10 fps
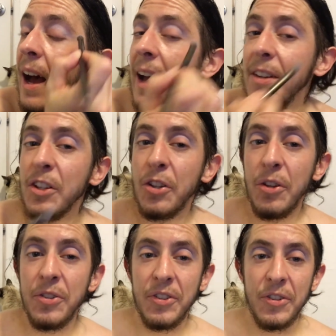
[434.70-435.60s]
I had to
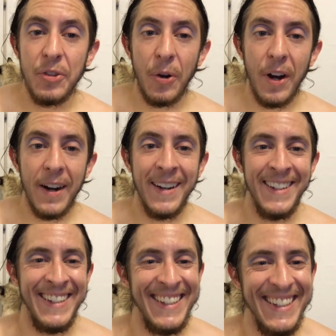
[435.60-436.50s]
close this door.
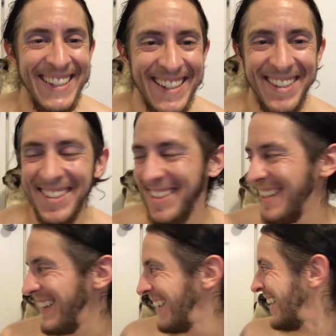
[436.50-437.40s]

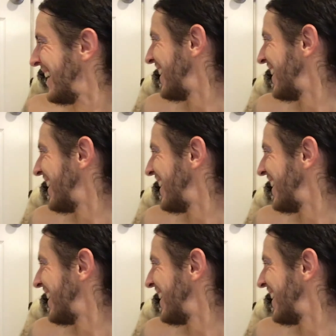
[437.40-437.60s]
See?